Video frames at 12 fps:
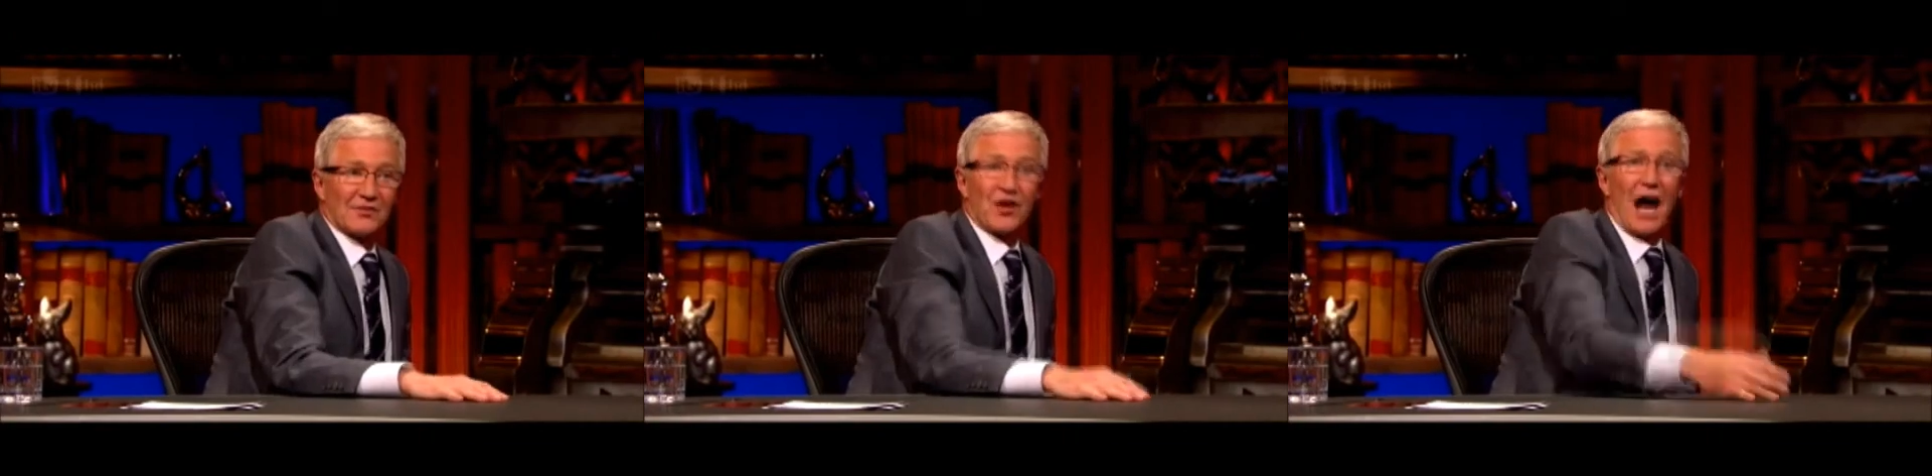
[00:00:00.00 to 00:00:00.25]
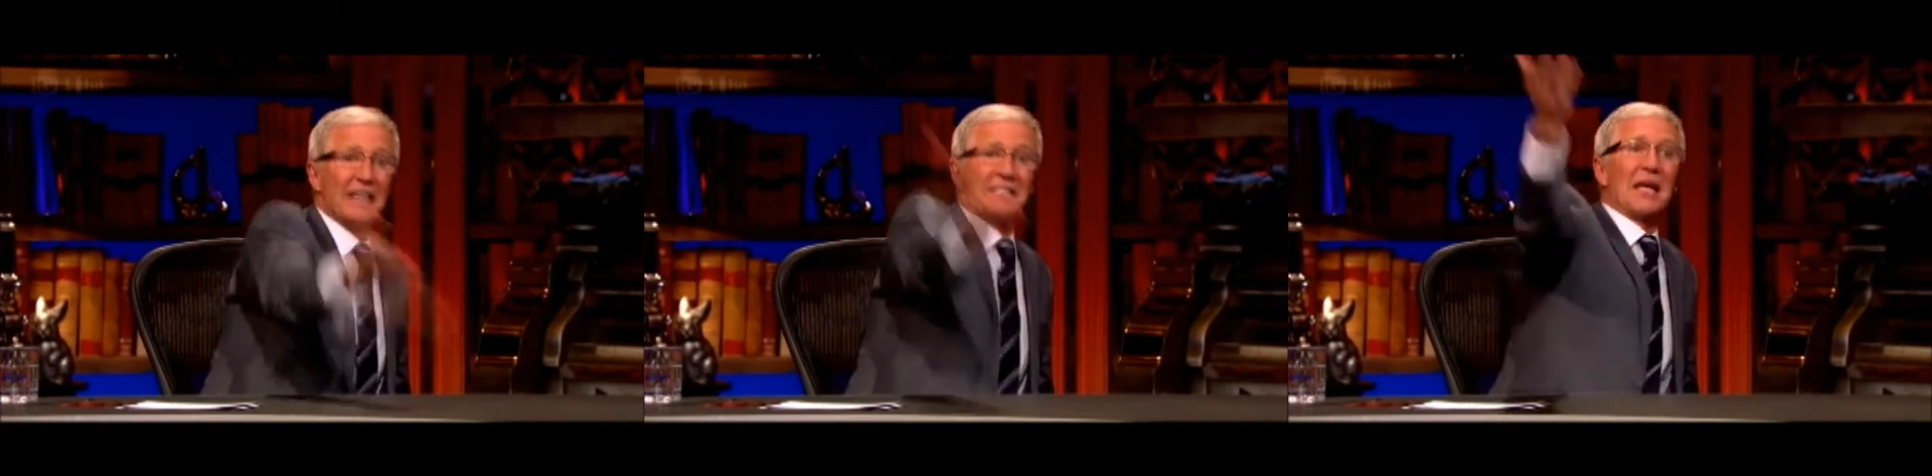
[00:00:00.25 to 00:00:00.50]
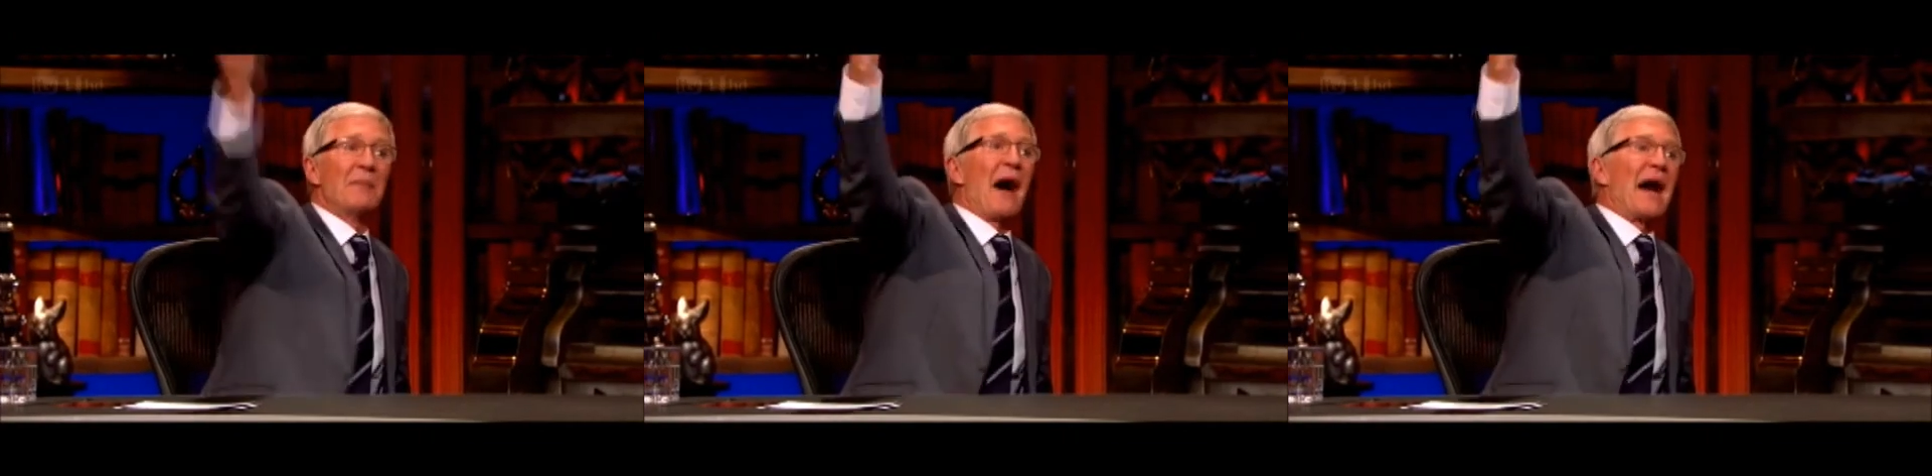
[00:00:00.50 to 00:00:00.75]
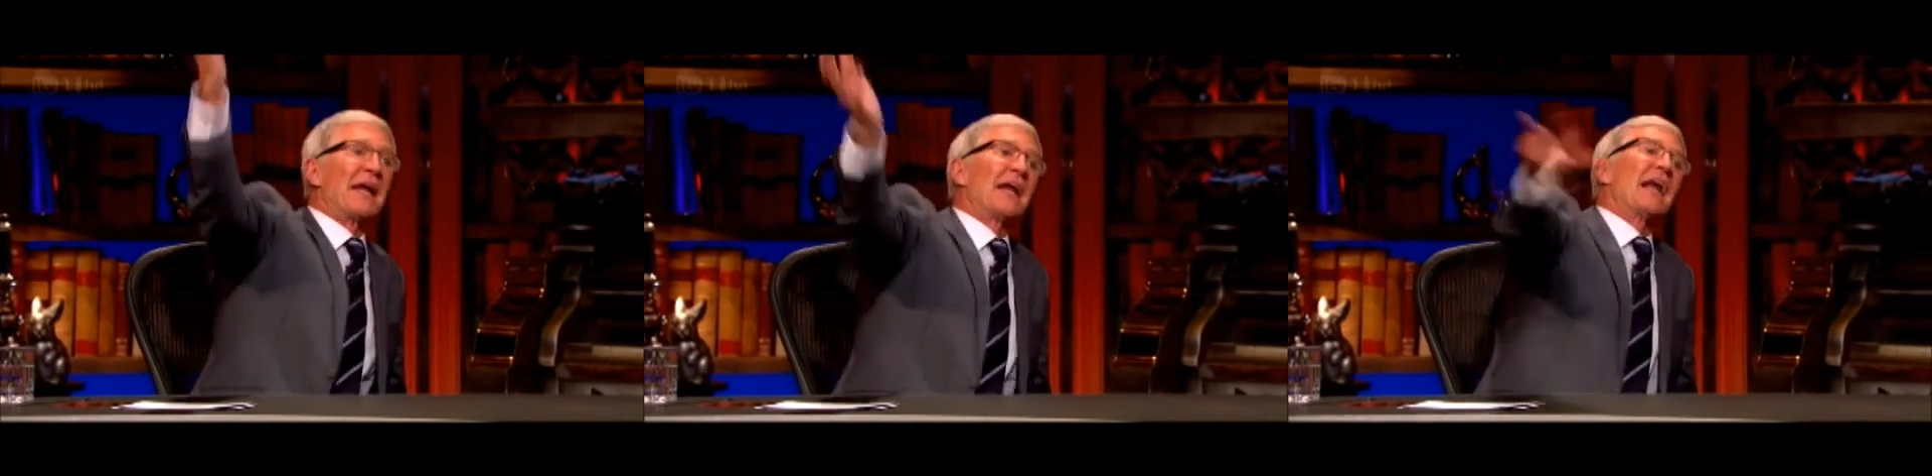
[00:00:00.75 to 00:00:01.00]
Tracie
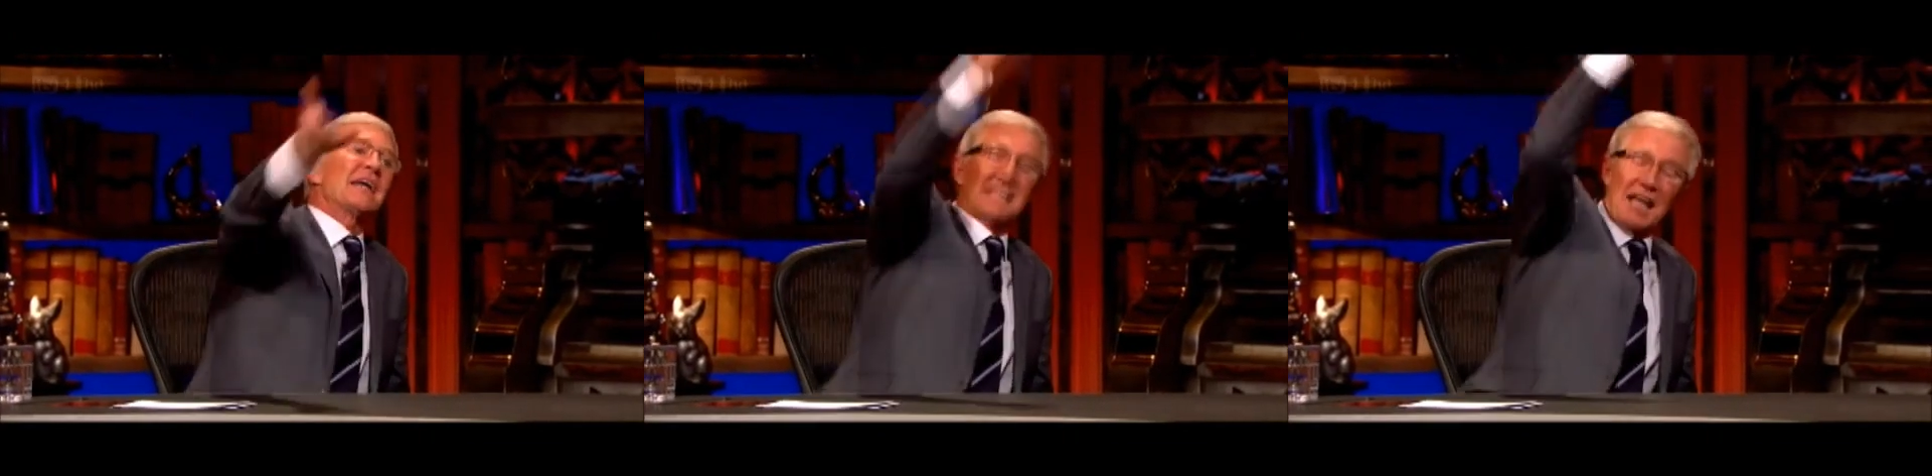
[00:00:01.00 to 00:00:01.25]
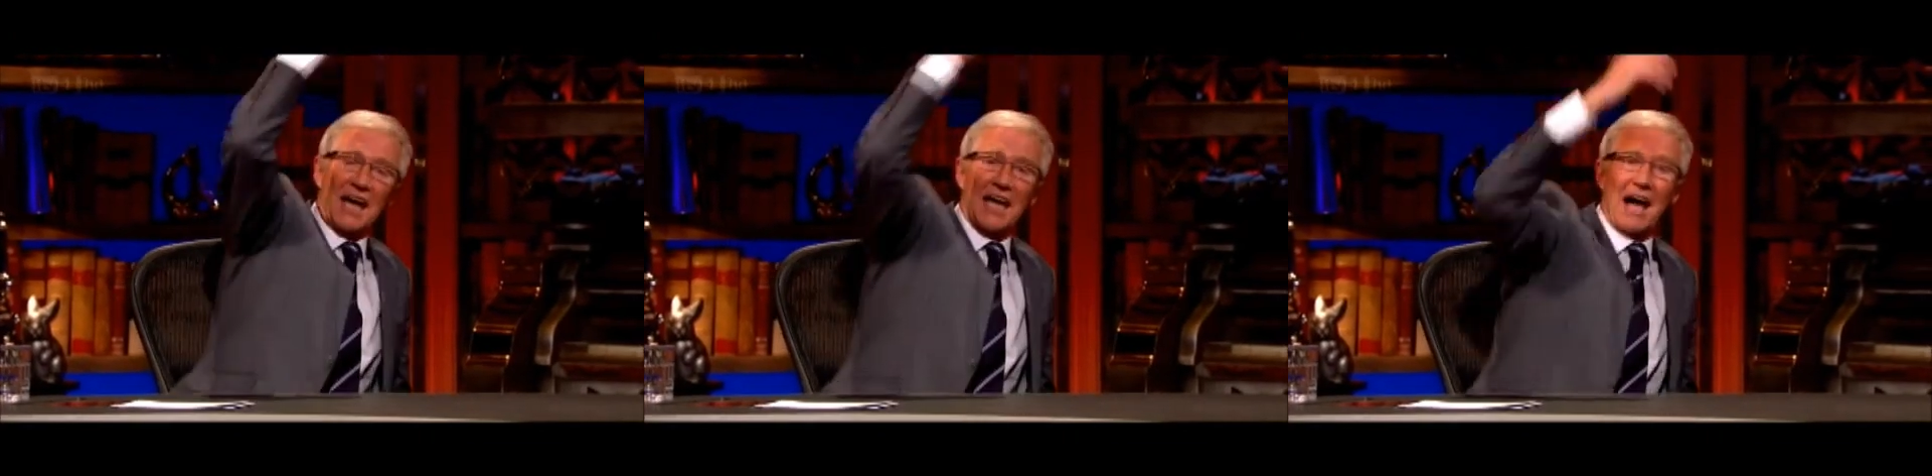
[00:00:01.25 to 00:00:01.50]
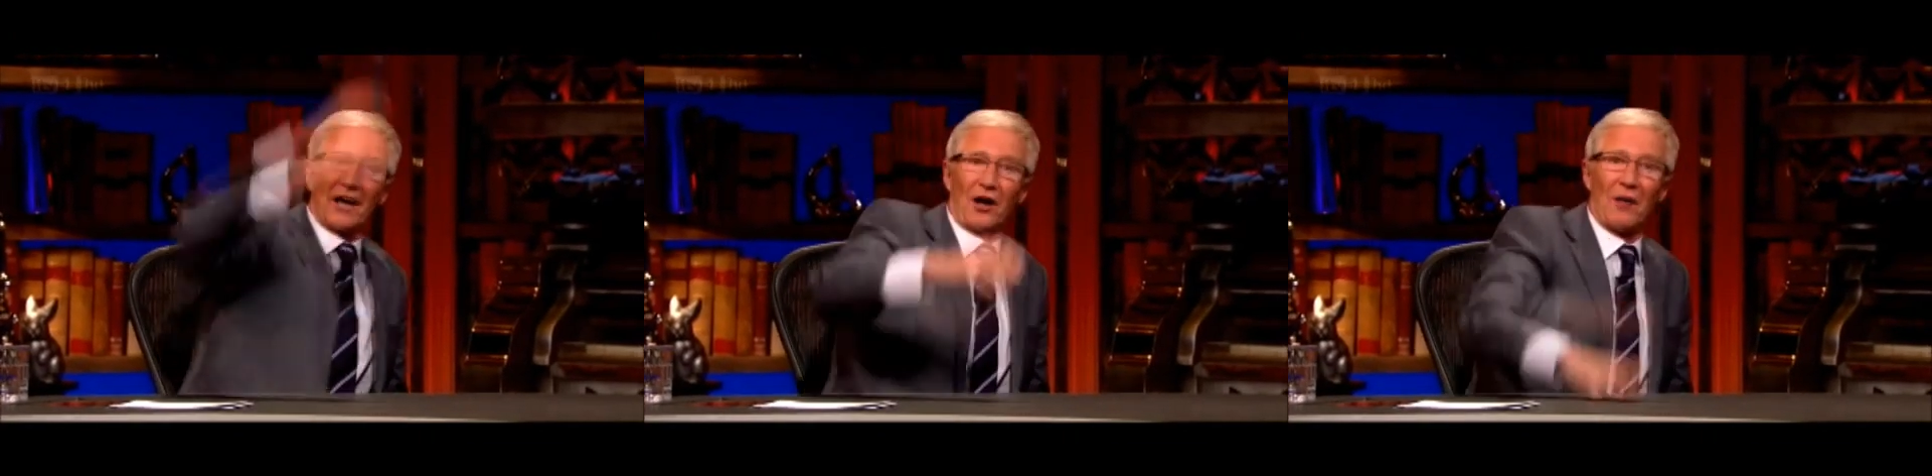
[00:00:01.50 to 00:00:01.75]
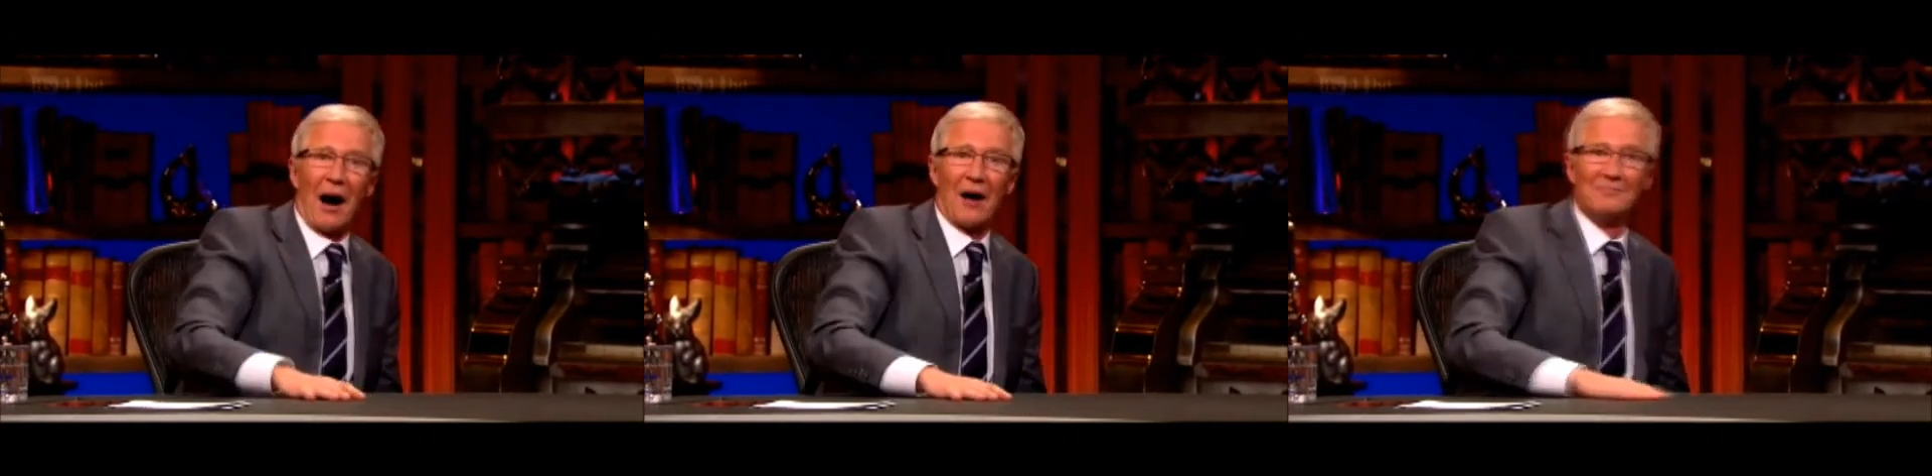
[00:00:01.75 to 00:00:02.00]
Bennett, let's hear you.
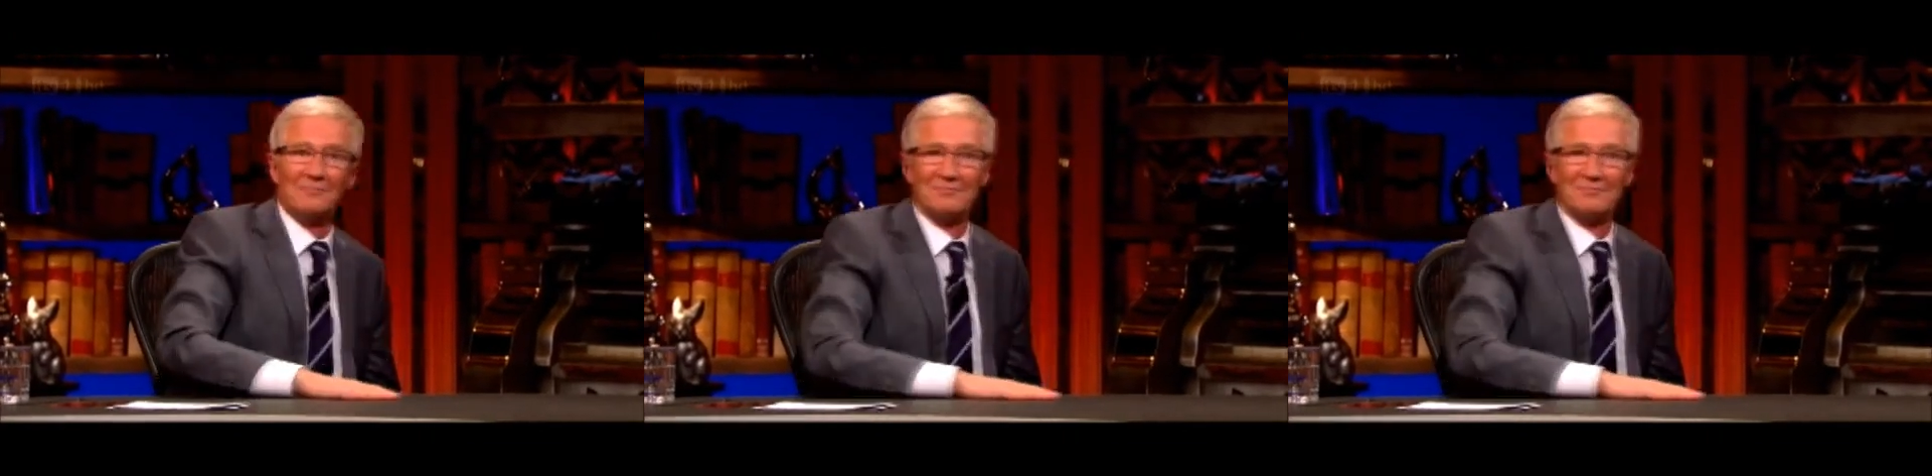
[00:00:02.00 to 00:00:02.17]
Come on.